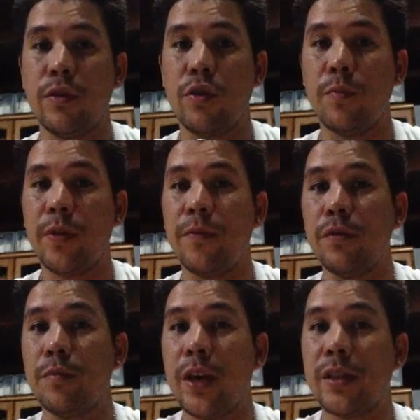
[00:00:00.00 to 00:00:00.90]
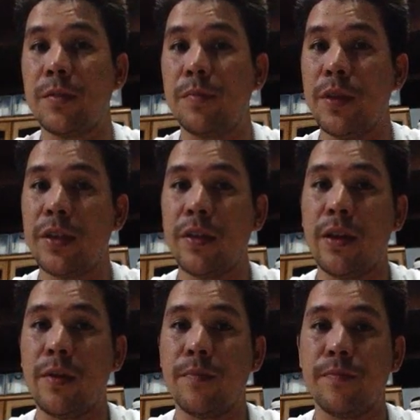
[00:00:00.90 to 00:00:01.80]
don't be fooled by its
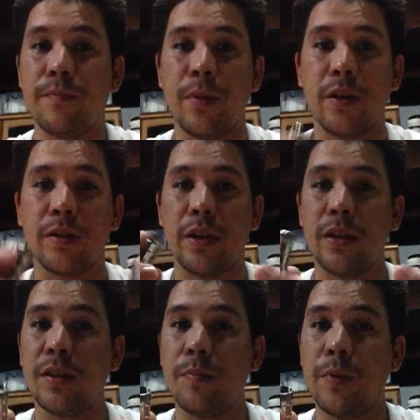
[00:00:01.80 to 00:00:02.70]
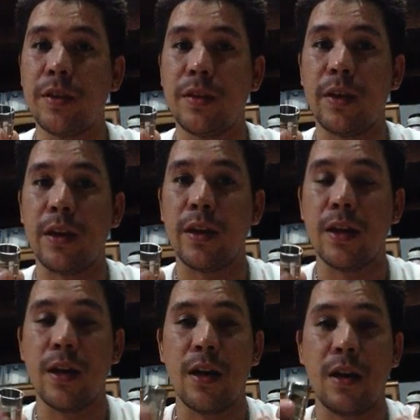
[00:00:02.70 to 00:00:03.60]
simplicity, because in its simplicity
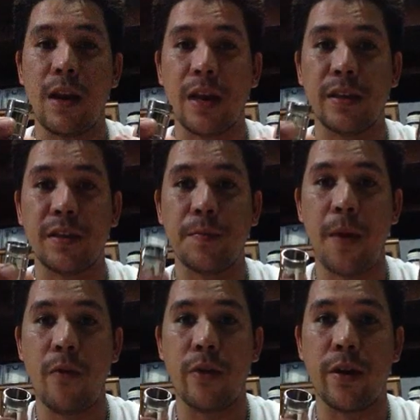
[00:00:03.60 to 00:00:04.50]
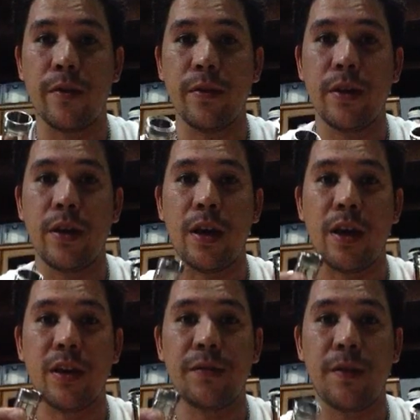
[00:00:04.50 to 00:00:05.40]
lies its power.
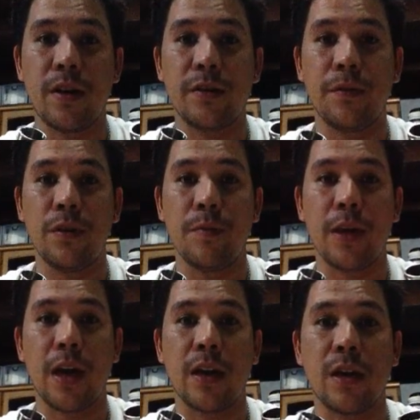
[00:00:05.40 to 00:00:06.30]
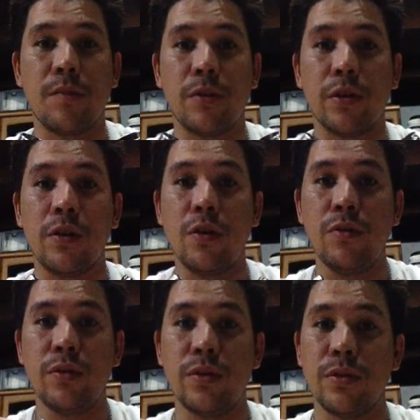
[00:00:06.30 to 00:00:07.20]
And as far as fully mechanical mod
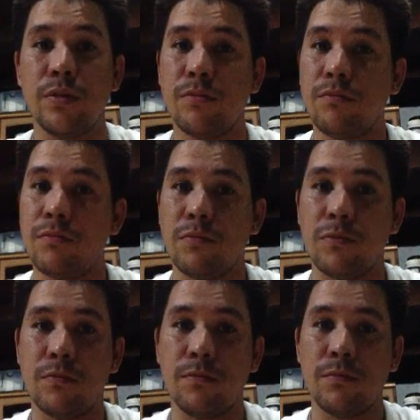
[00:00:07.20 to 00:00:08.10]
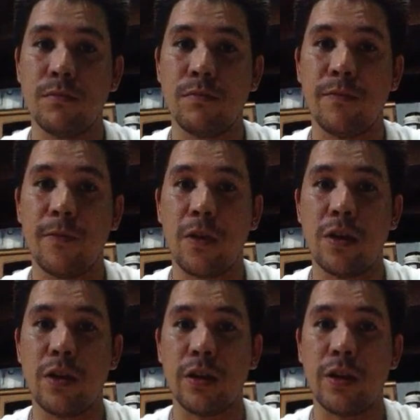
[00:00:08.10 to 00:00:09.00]
goes,
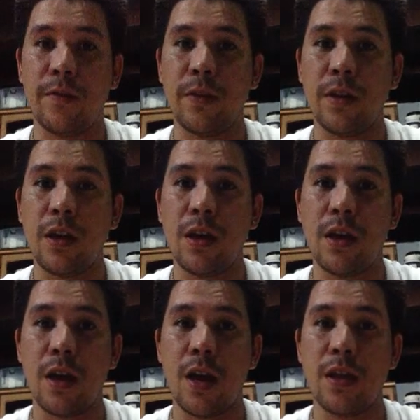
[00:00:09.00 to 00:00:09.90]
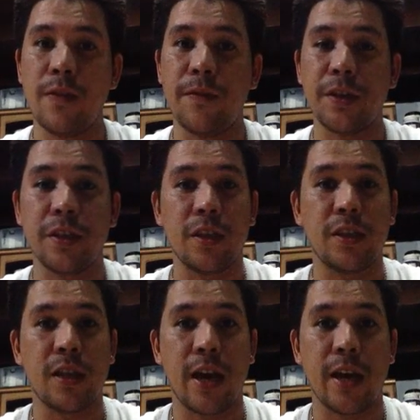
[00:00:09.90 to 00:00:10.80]
conductivity and efficient
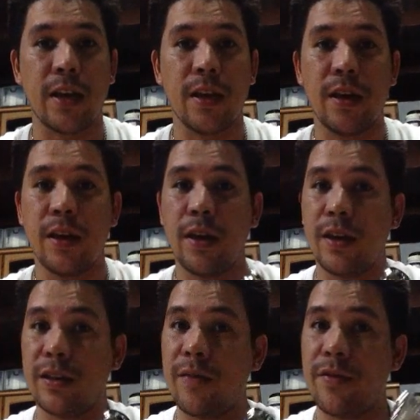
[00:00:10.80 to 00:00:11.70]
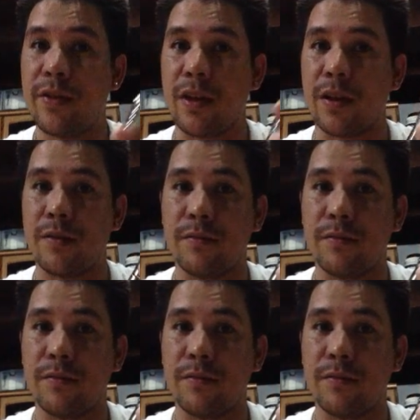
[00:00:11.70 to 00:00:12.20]
design is everything.